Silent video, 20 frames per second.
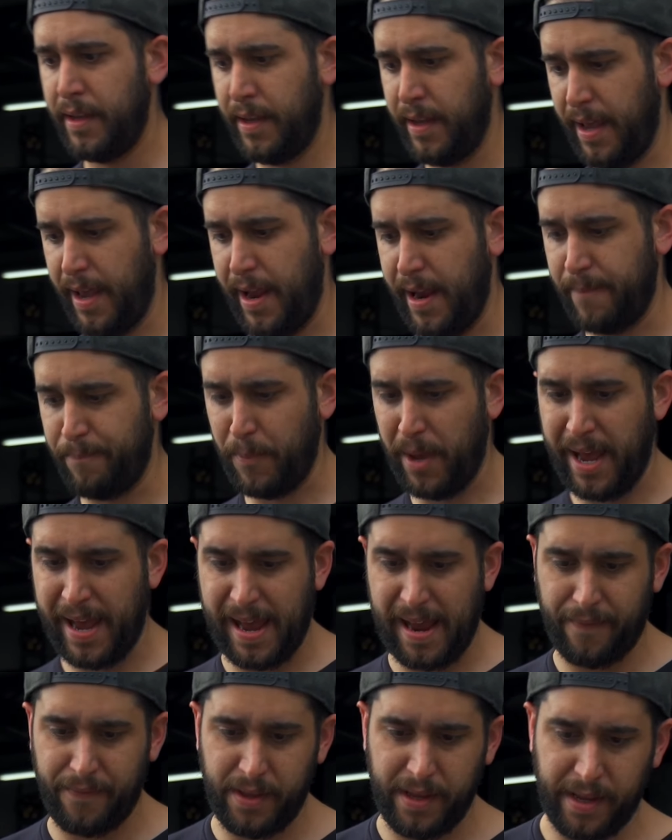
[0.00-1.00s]
and I
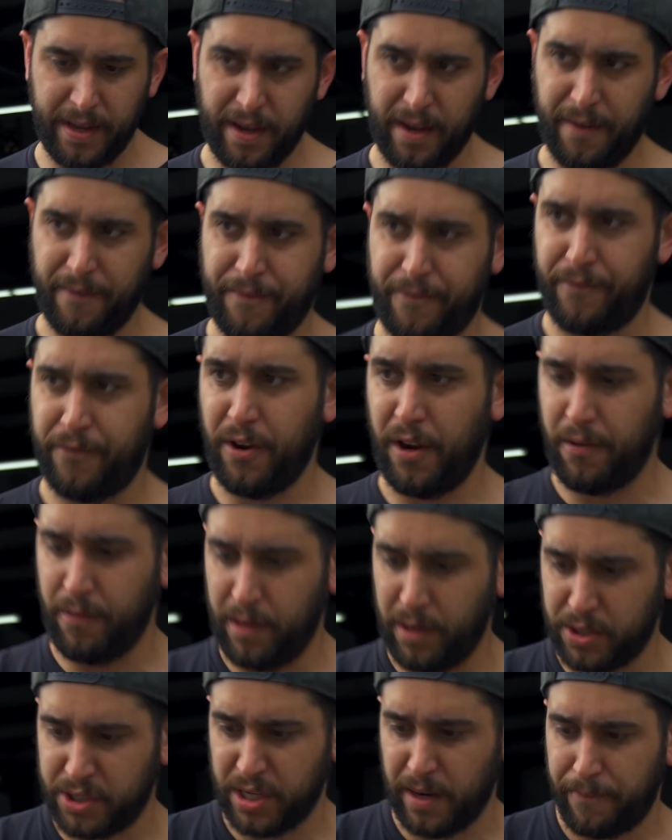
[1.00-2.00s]
have the front and
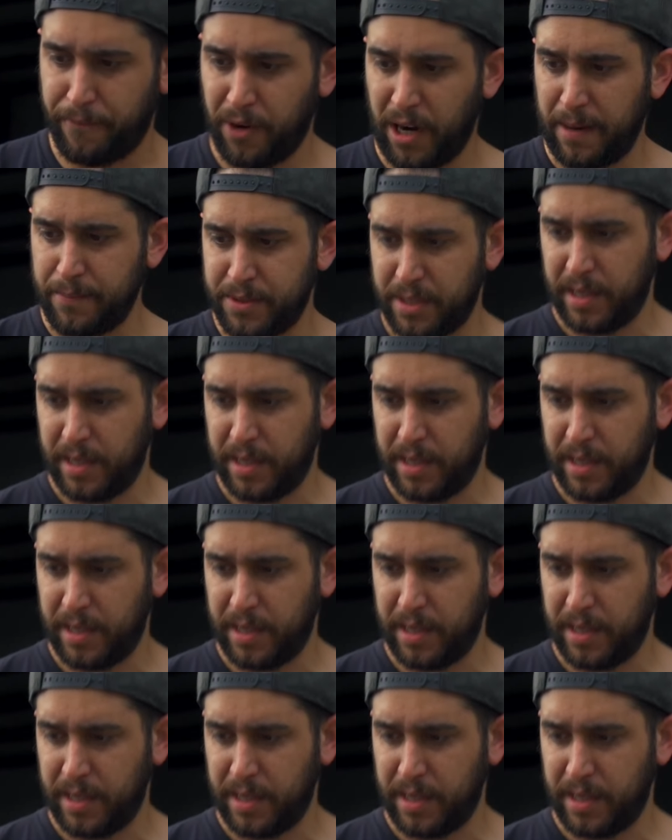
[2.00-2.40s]
rear subframes